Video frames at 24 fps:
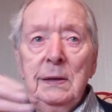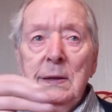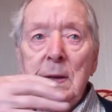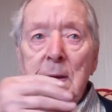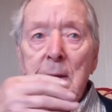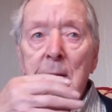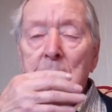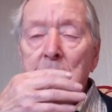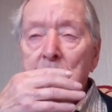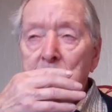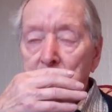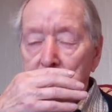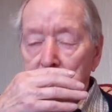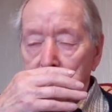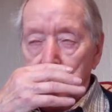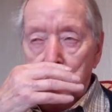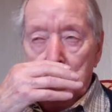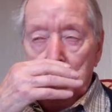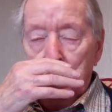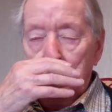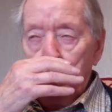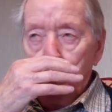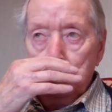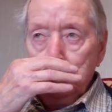You don't think of the
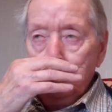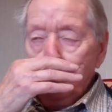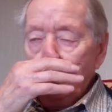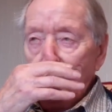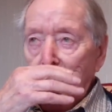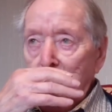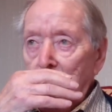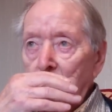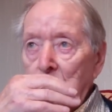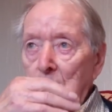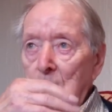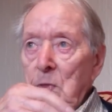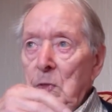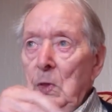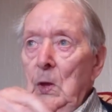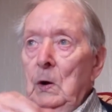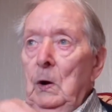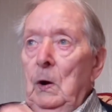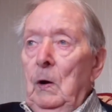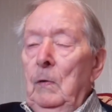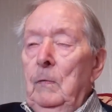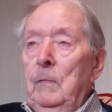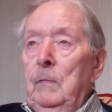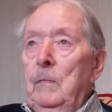grand thing, the
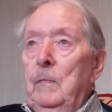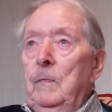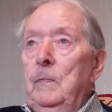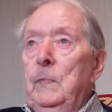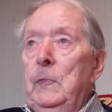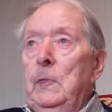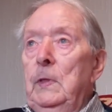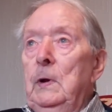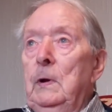scheme of things.